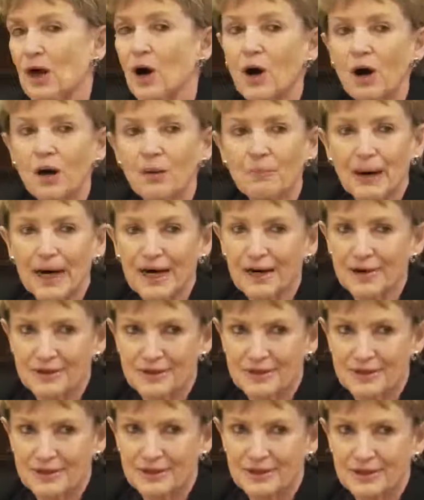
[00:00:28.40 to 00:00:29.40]

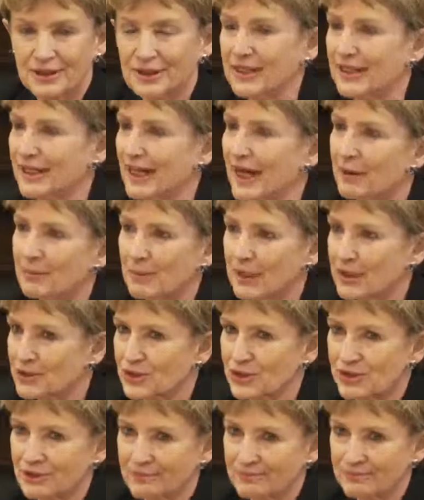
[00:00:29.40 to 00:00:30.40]
buyers look at how
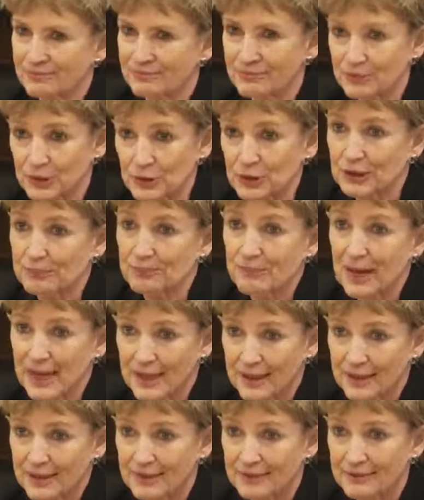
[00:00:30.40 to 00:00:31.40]
much you can
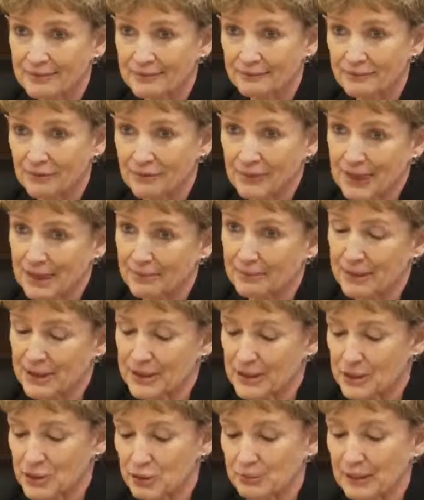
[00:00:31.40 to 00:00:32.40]
make from the company
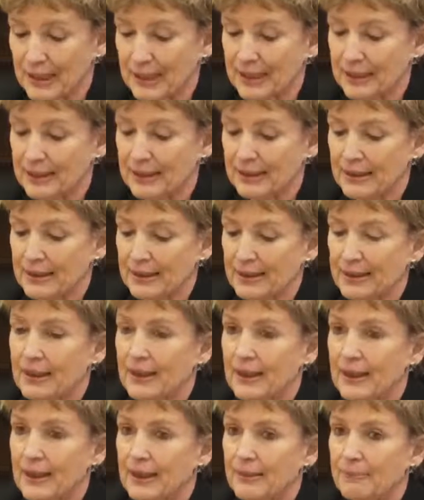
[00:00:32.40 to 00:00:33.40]
that you're buying.
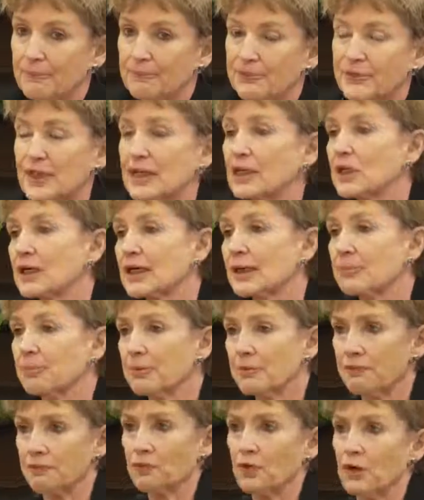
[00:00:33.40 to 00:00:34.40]
They look at
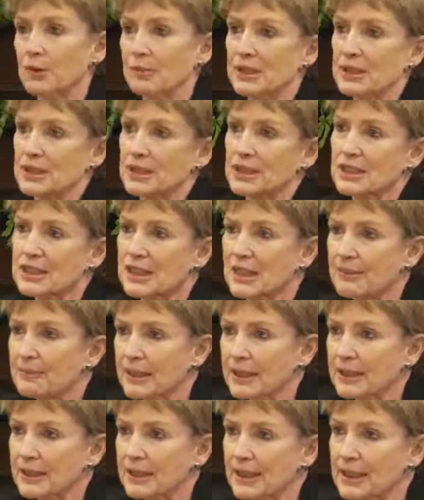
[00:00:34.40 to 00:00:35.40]
performance
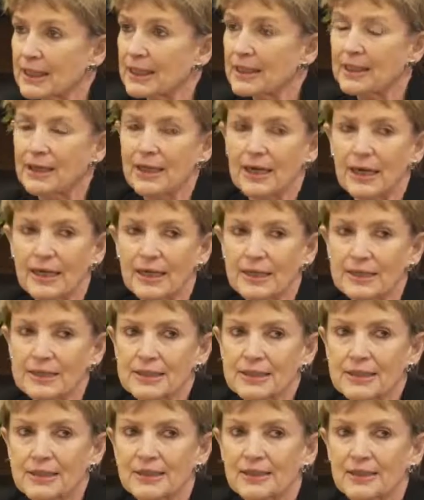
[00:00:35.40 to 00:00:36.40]
typically as
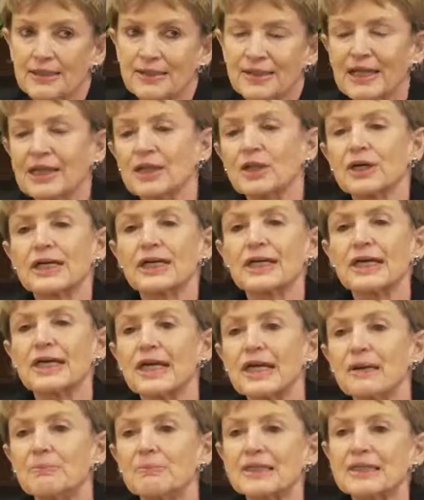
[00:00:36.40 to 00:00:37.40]
they look at
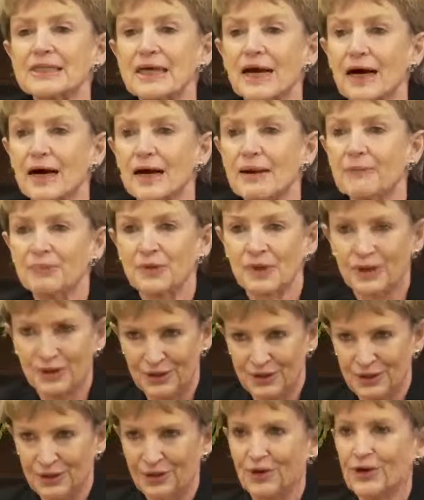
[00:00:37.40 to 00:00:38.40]
EBITDA,
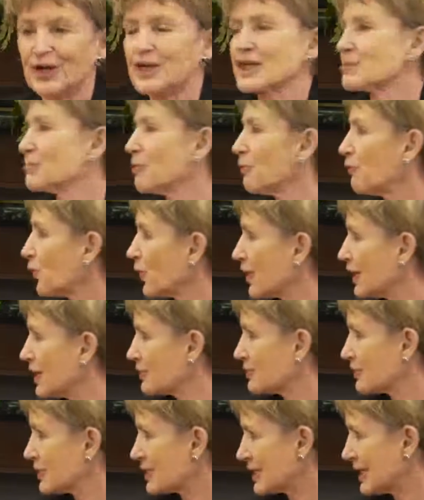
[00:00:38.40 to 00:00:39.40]
earnings before
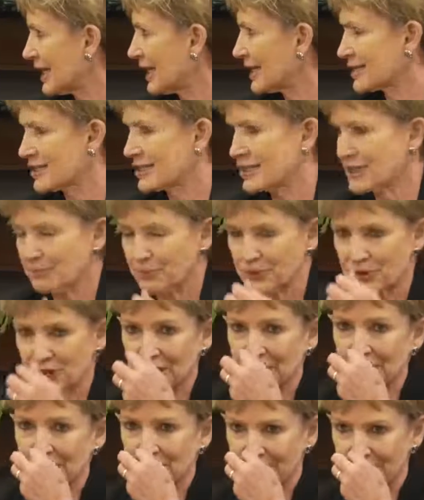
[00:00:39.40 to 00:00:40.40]
interest, taxes,
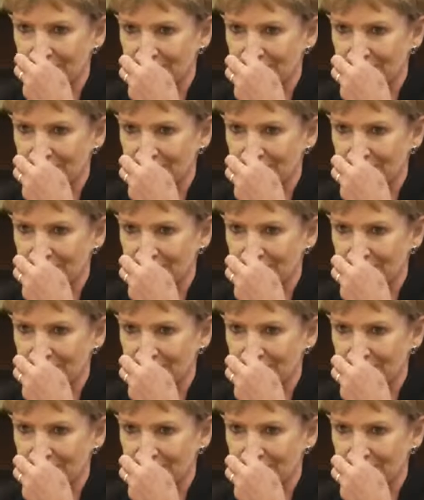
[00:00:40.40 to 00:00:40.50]
depreciation.